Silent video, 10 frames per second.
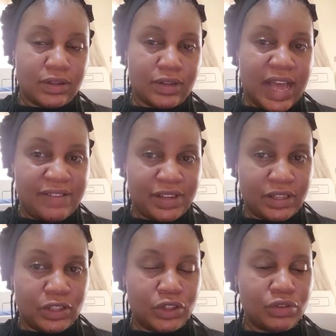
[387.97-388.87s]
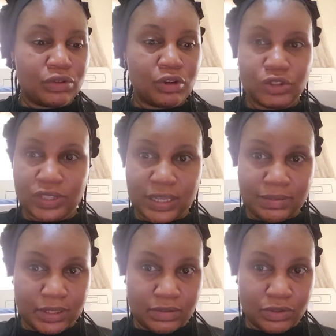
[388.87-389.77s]
having
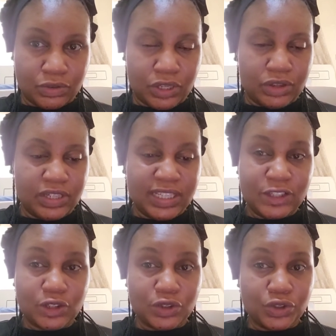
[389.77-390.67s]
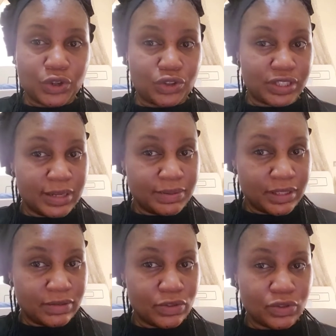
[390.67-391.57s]
contraceptives. Okay, you need to use
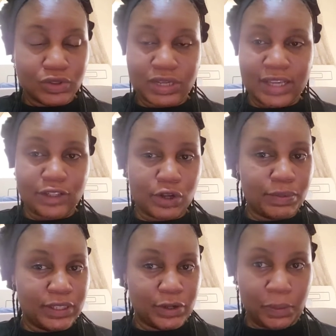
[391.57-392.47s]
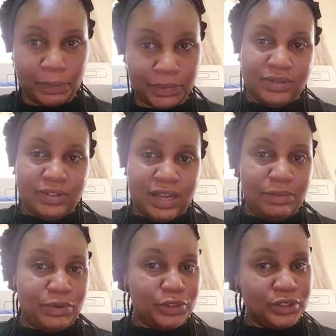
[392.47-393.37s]
contraceptives, like double it up.
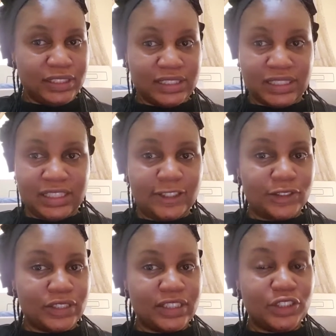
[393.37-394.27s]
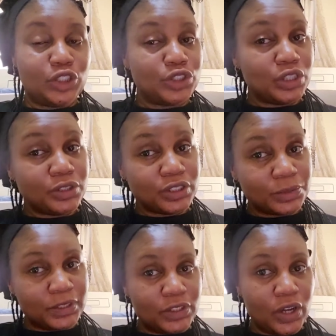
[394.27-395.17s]
Abortion is illegal and it should not just
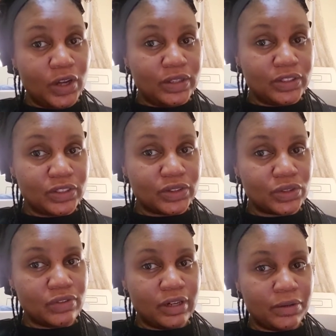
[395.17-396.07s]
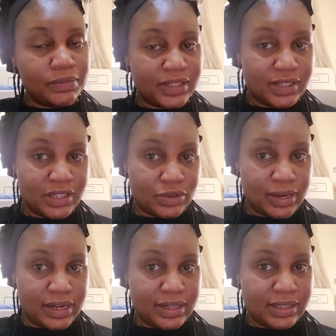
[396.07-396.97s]
be done just to cover up mistakes,
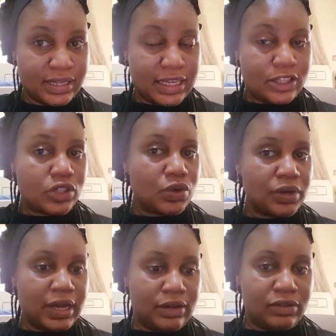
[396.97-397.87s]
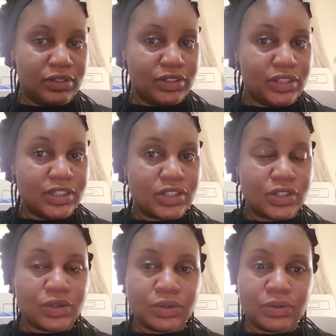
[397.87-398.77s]
right? So now you need
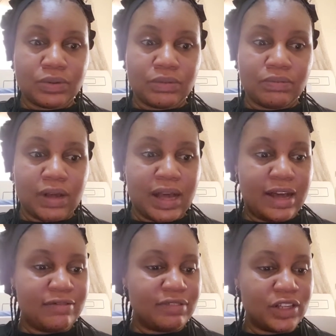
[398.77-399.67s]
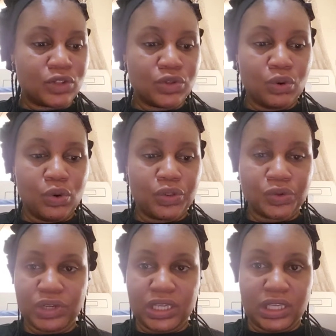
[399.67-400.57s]
to have like two or
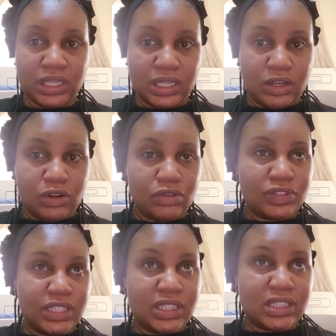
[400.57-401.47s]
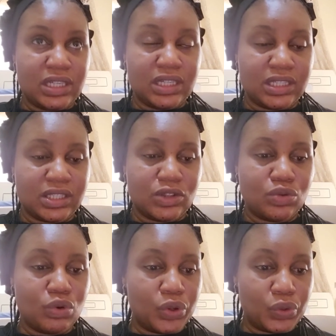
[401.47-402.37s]
three of these things,
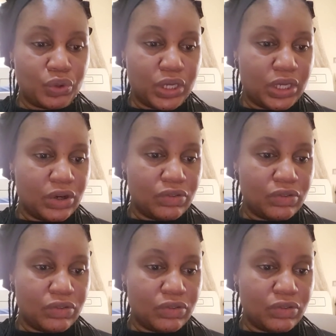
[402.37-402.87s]
two or three of